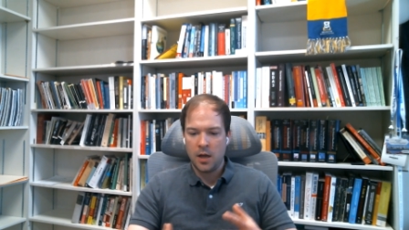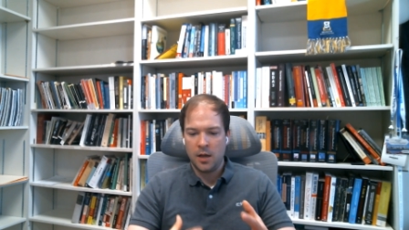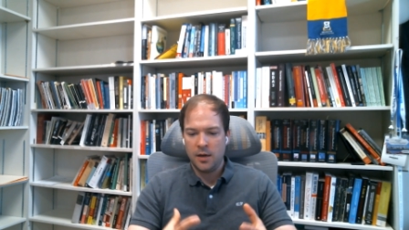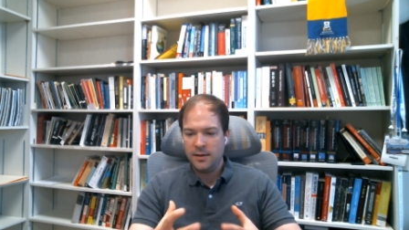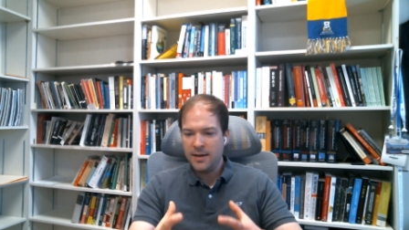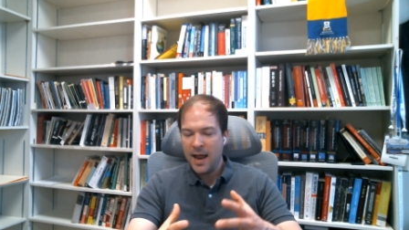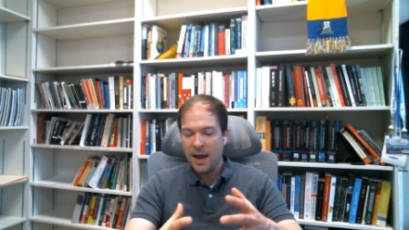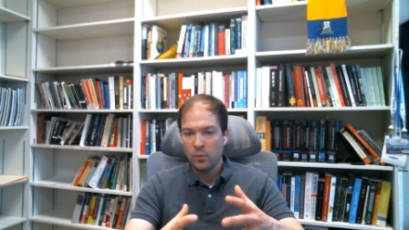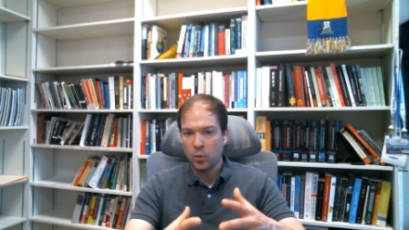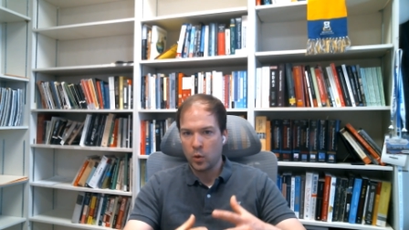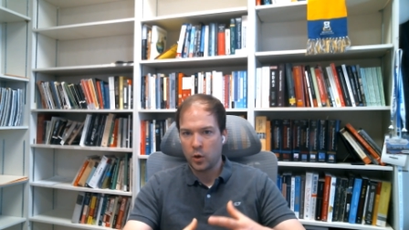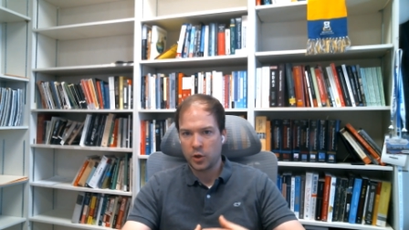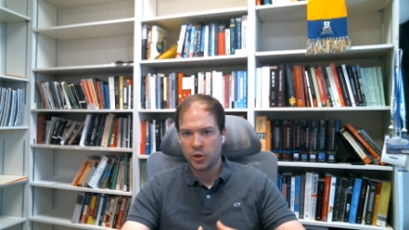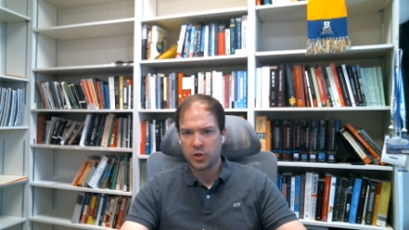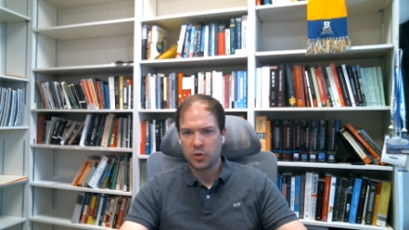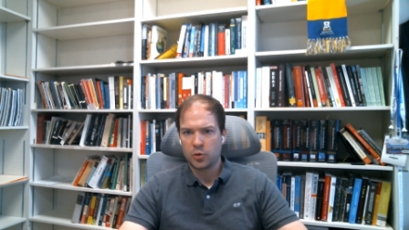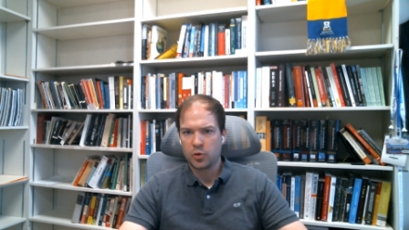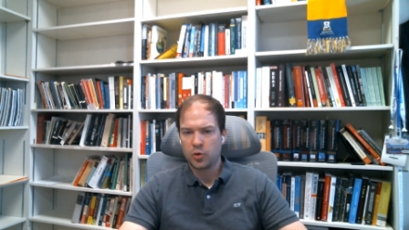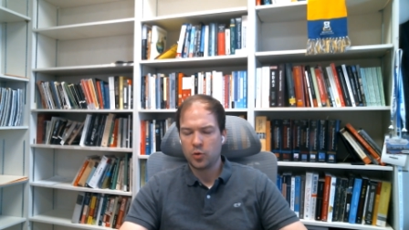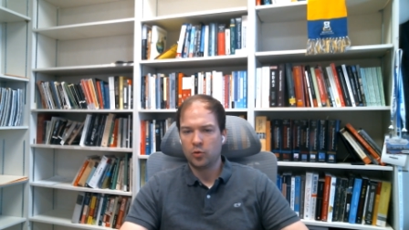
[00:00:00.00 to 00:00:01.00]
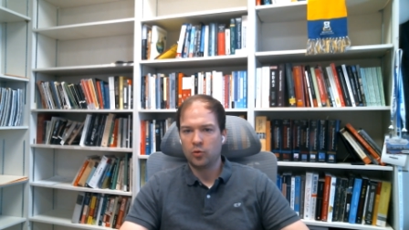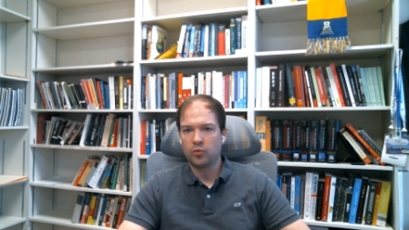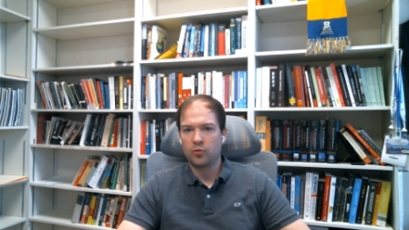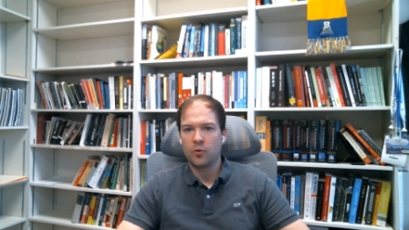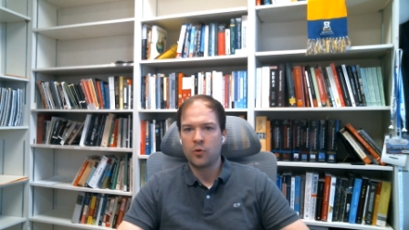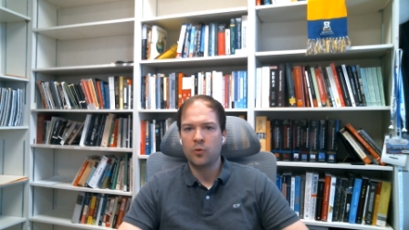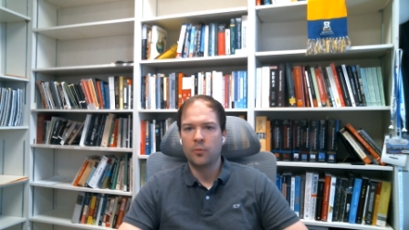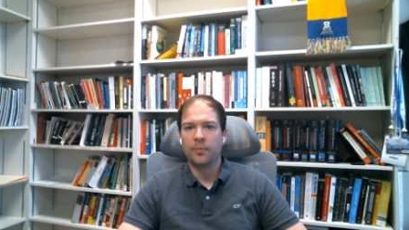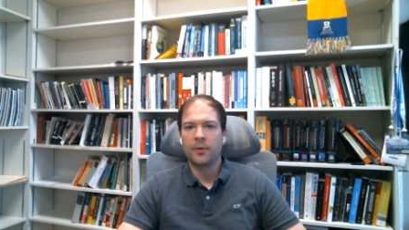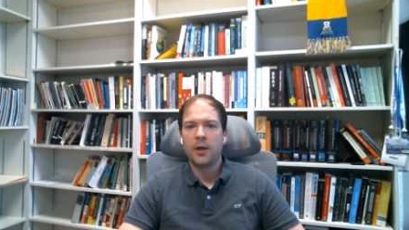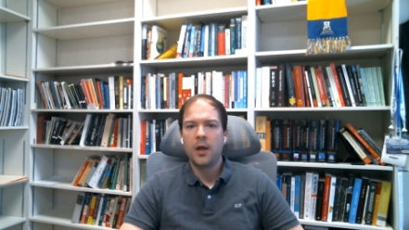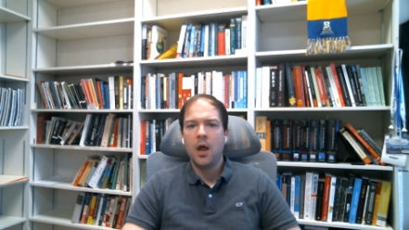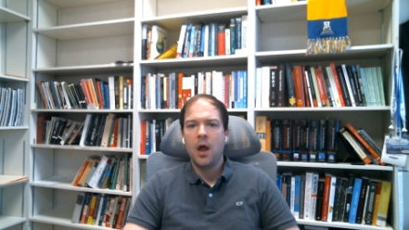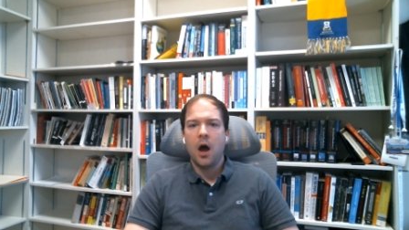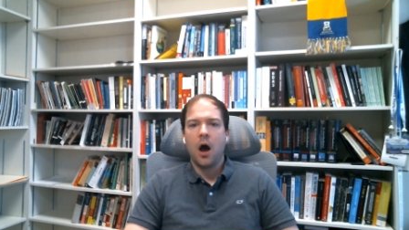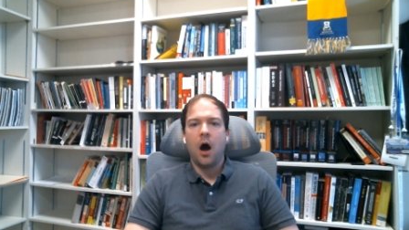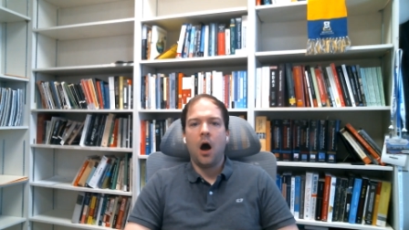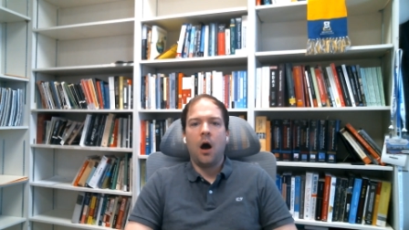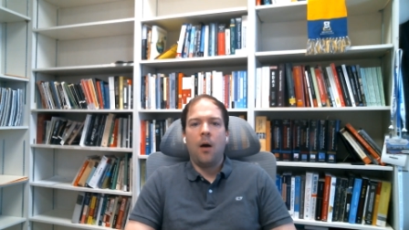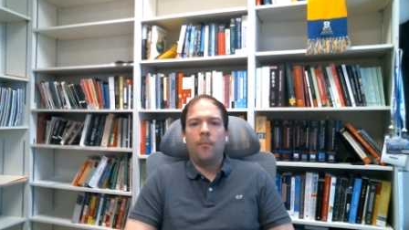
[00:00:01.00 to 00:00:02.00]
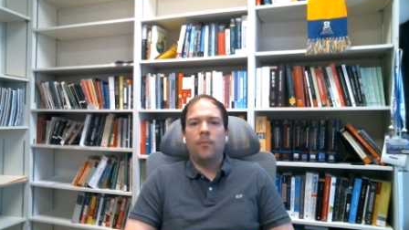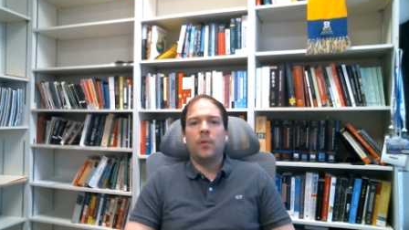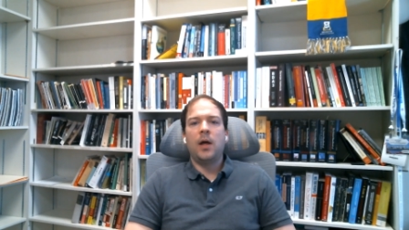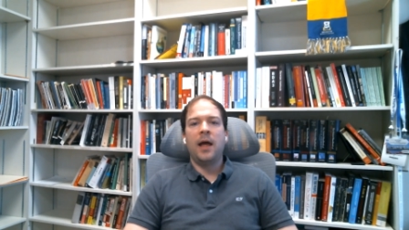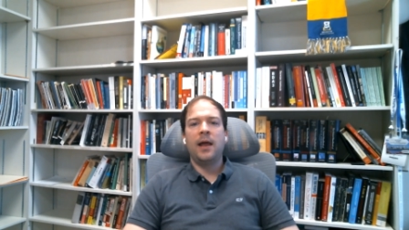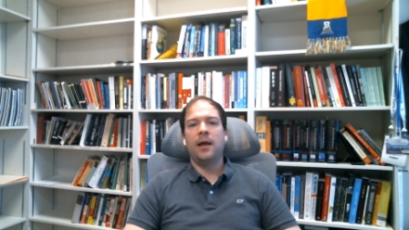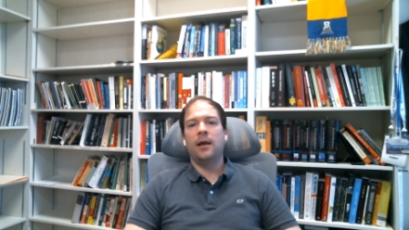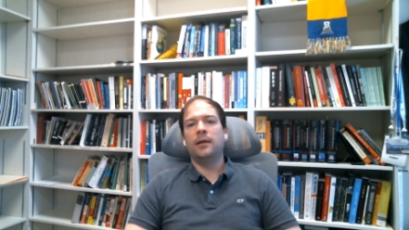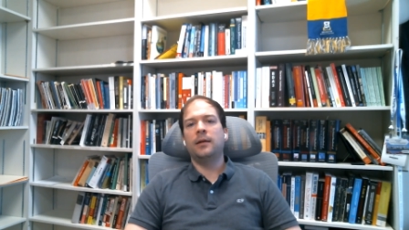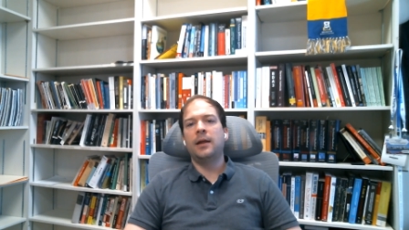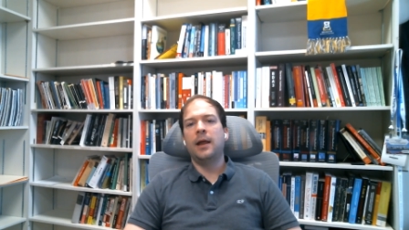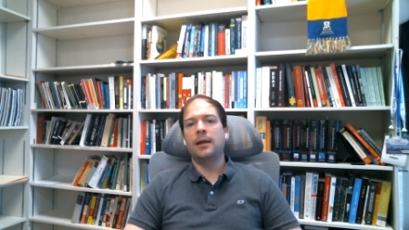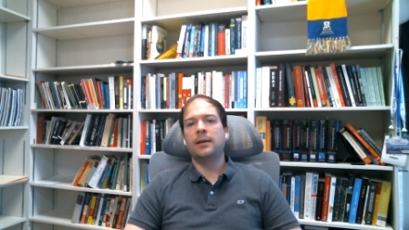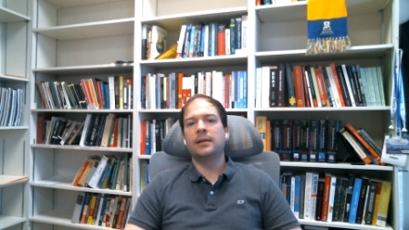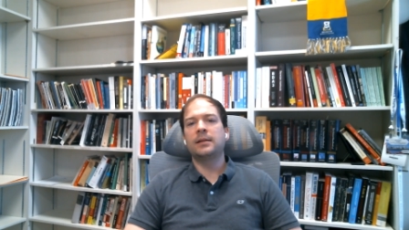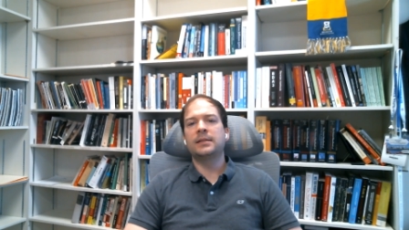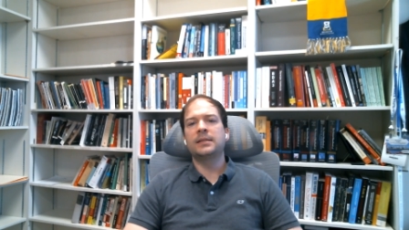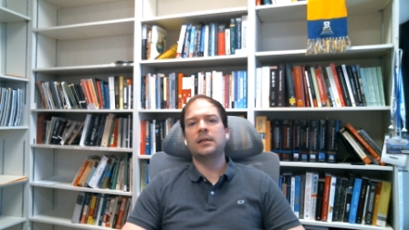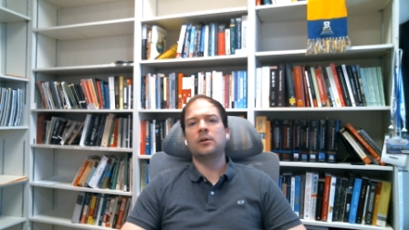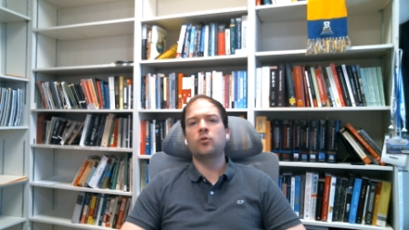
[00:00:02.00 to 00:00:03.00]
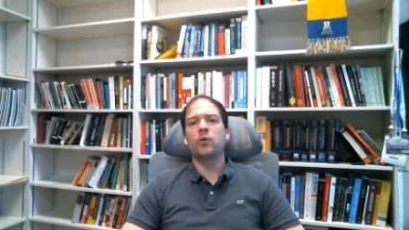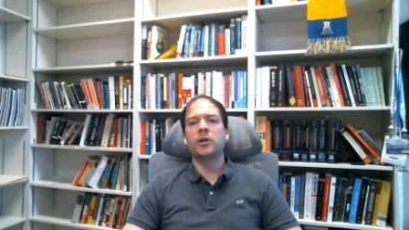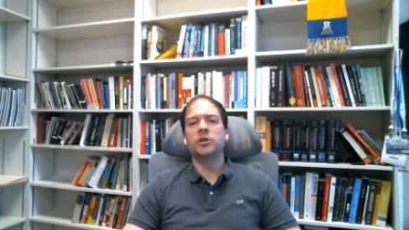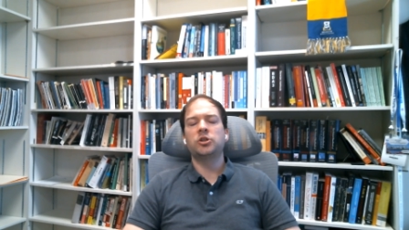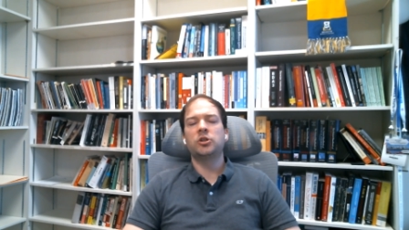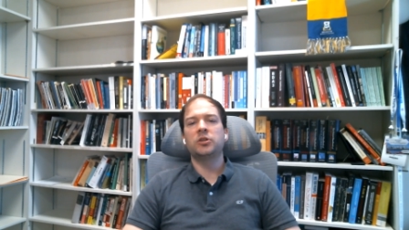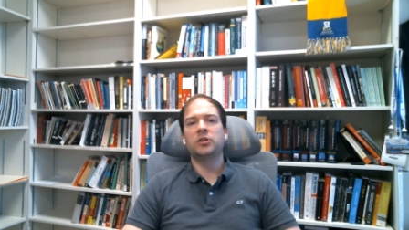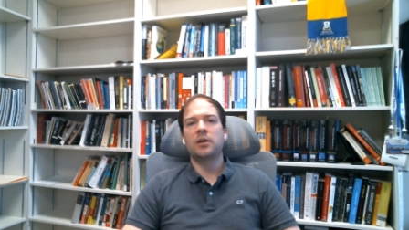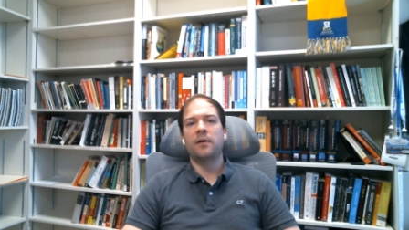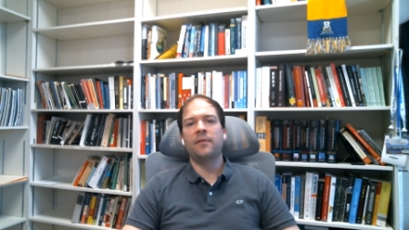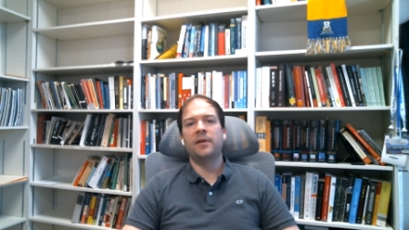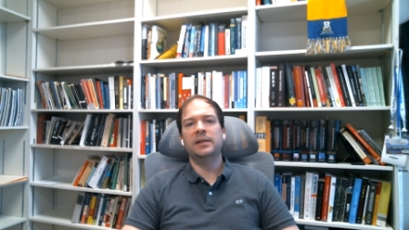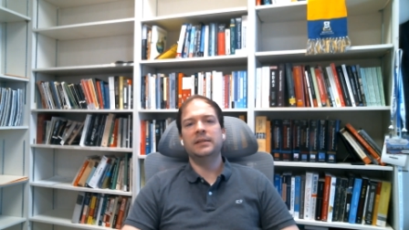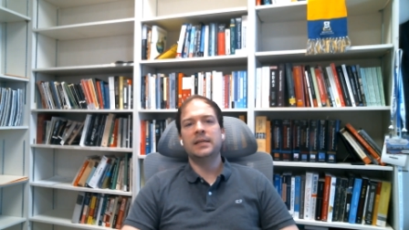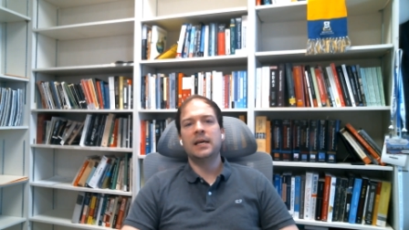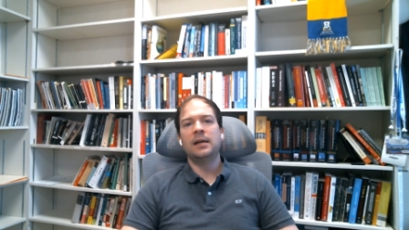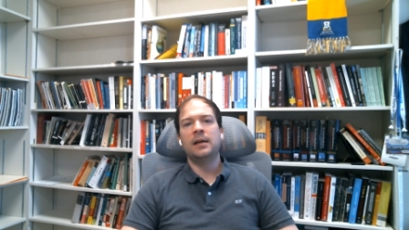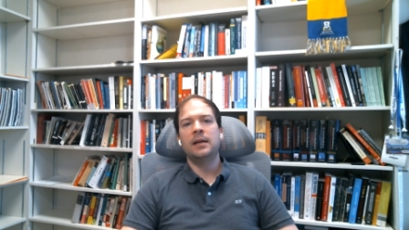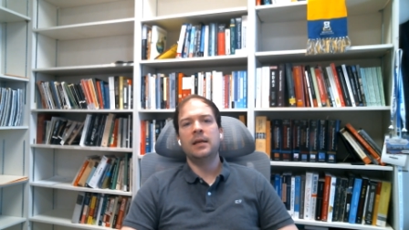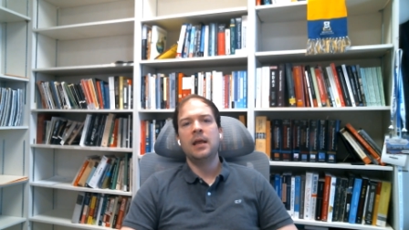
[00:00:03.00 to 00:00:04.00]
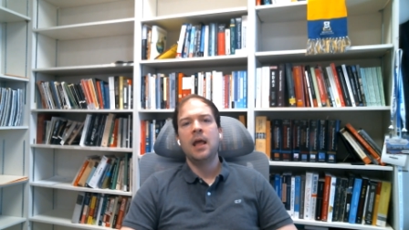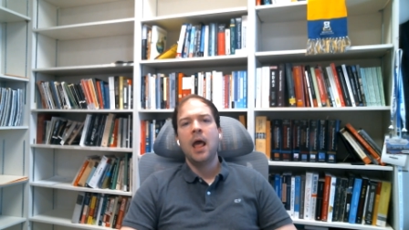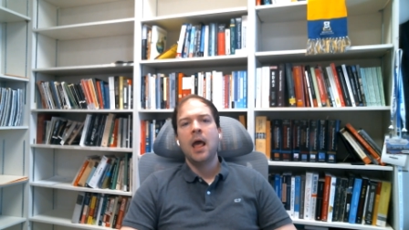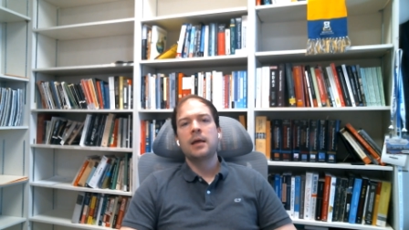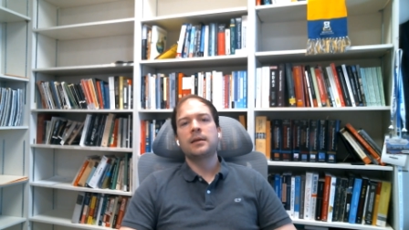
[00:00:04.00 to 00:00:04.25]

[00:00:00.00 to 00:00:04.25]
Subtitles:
network, social group, and considerations of identity